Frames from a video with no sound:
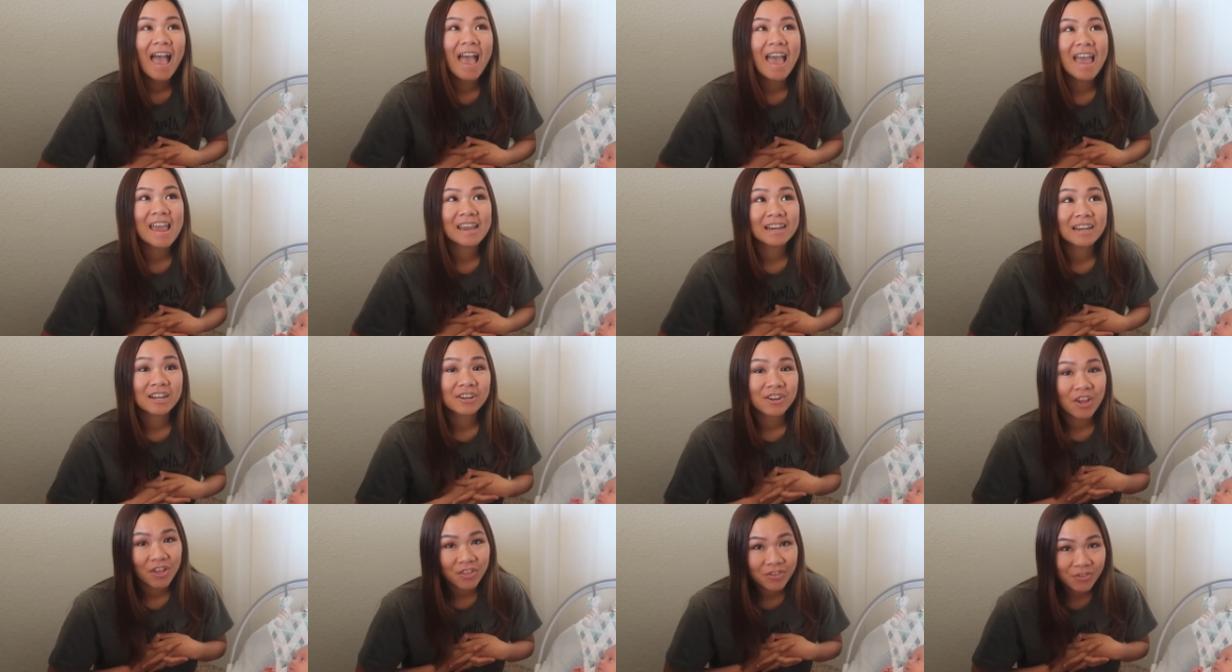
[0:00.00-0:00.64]
And
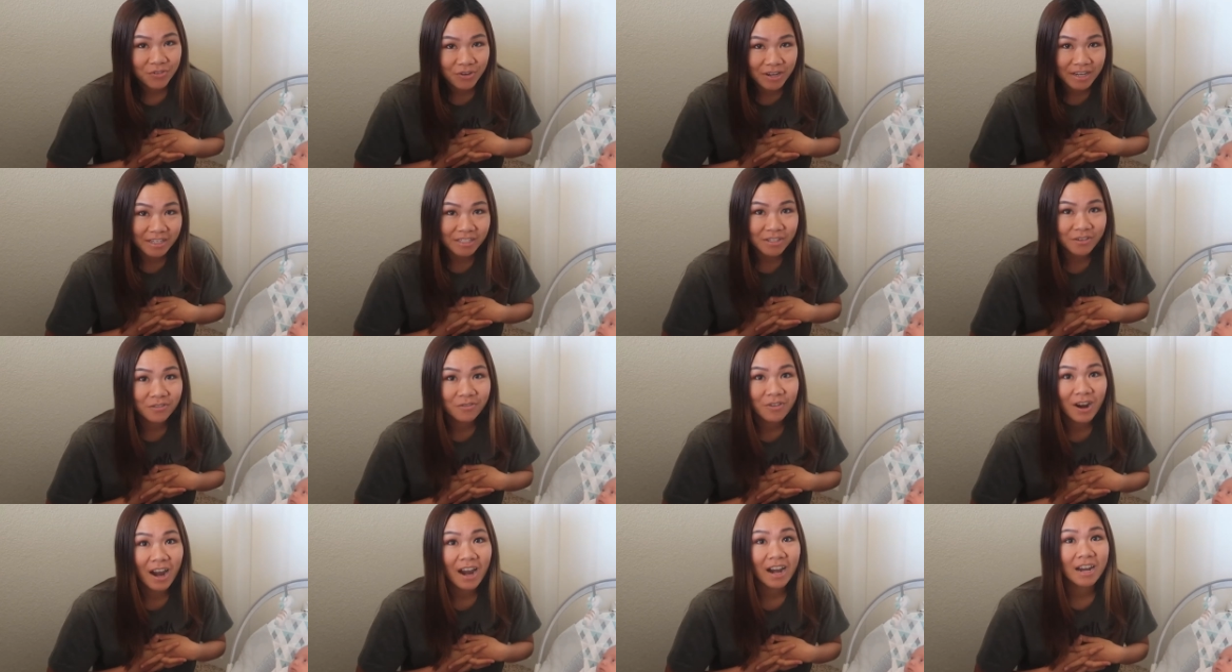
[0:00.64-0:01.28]
another
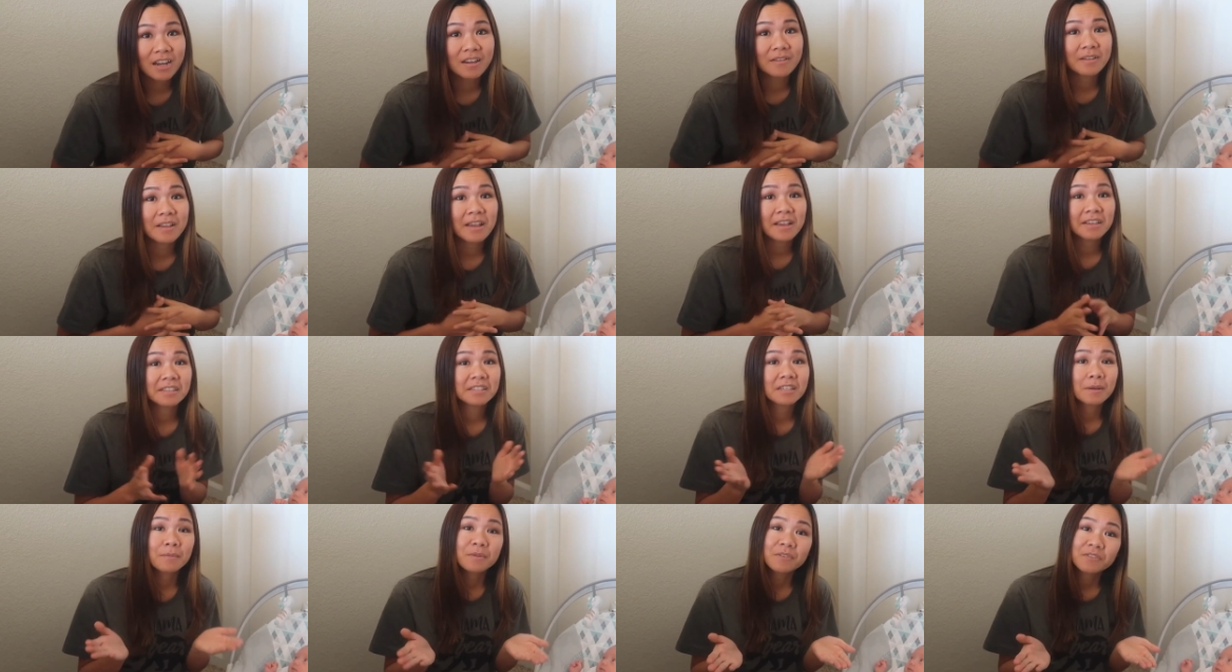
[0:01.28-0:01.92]
reason why,
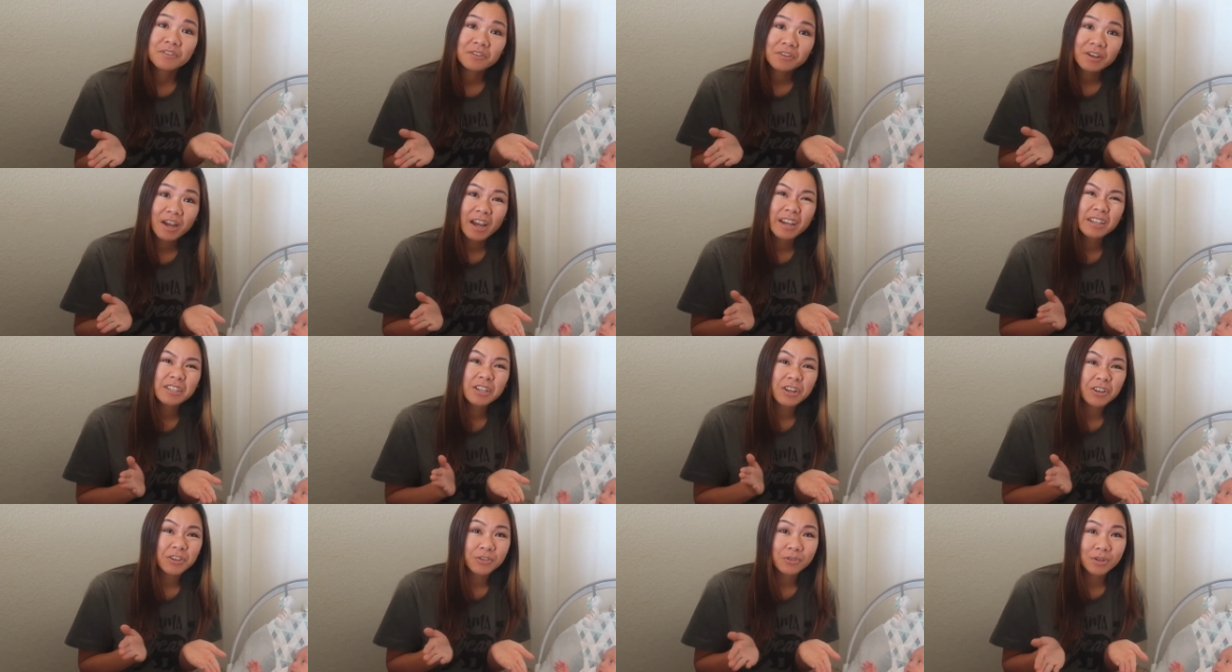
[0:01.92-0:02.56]
because some of you
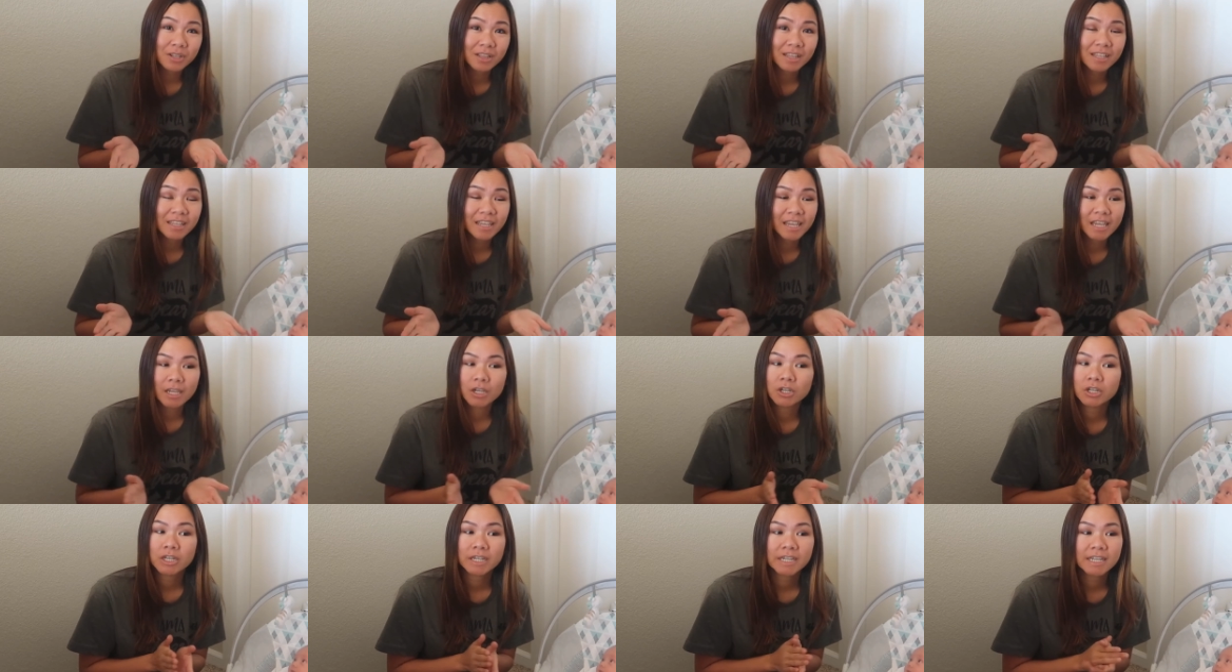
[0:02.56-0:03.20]
guys are really
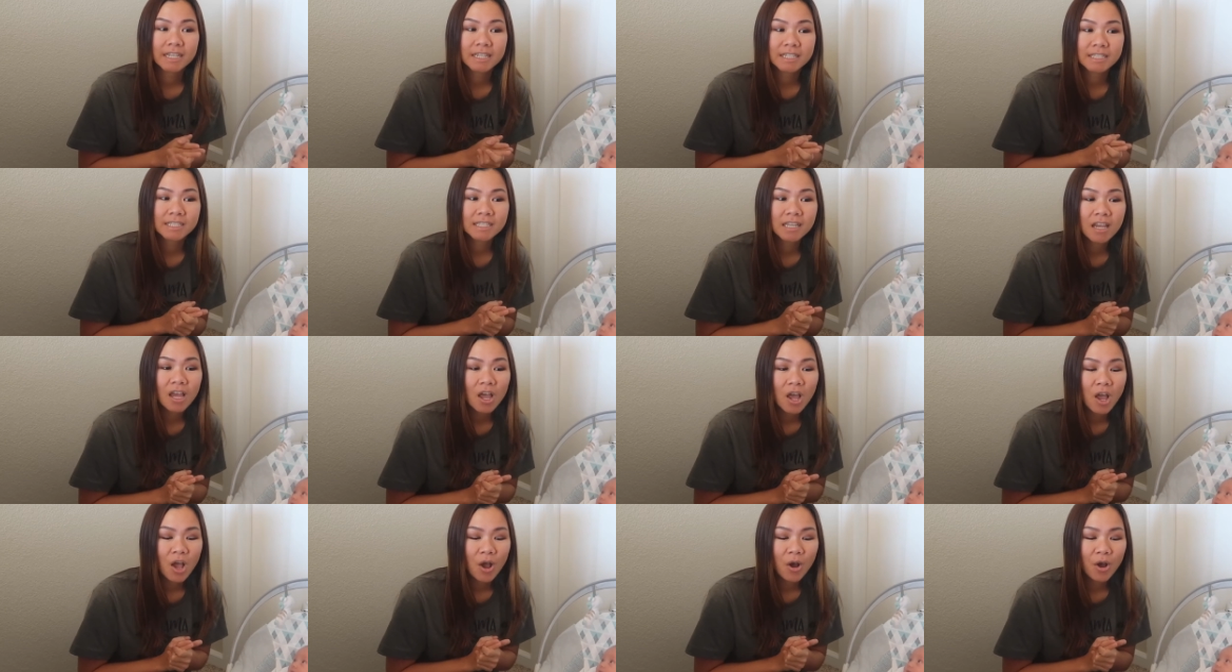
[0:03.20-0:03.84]
curious
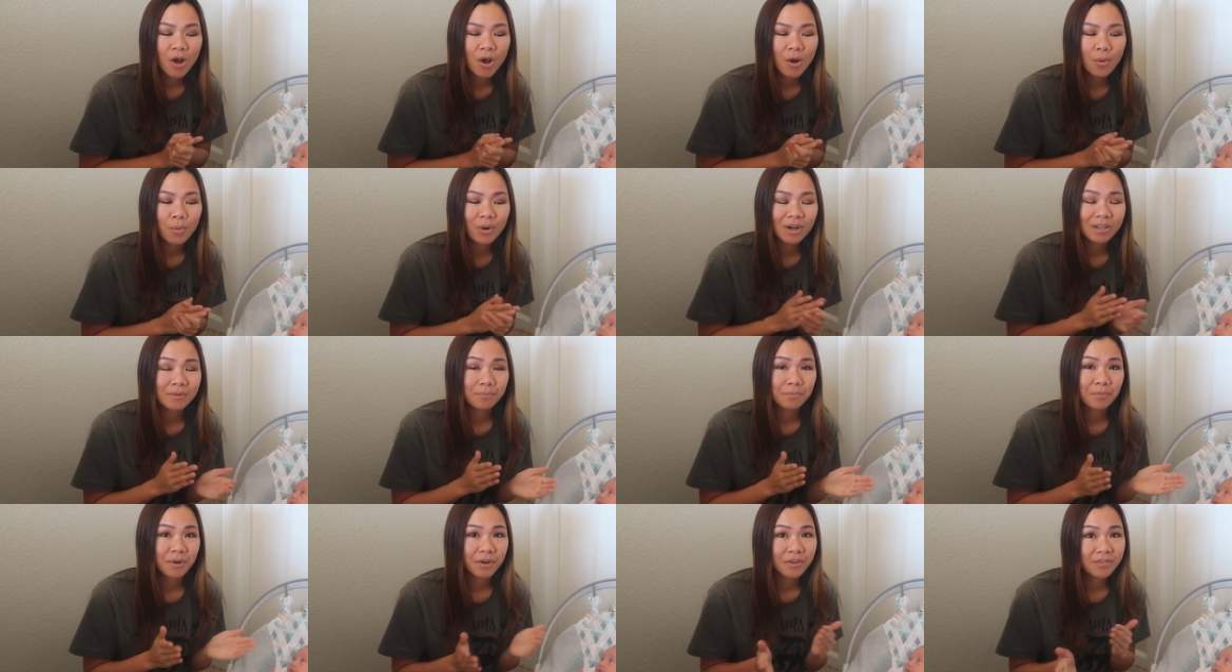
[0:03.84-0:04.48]

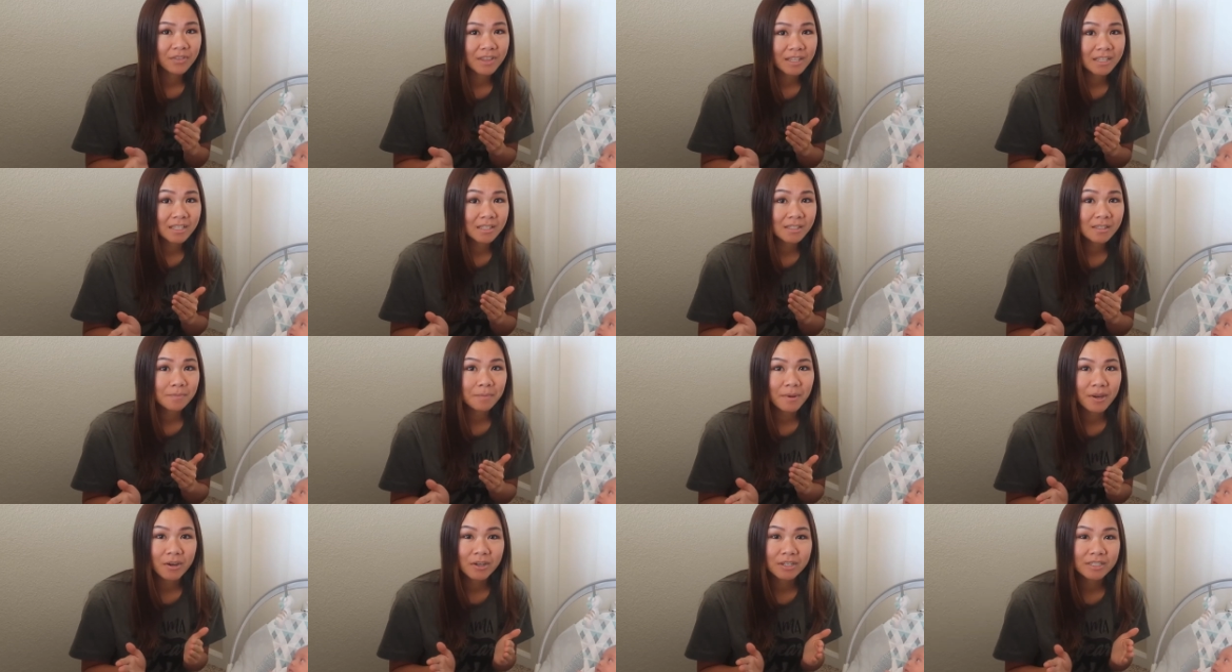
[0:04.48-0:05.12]
what birth
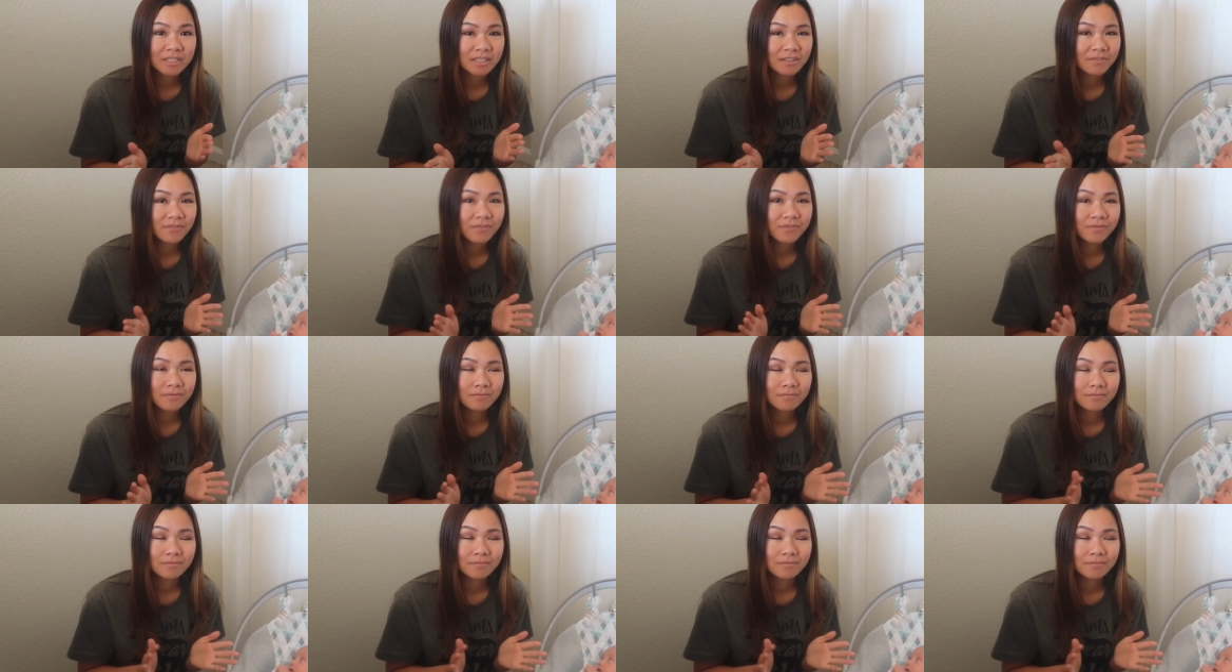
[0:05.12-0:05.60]
experience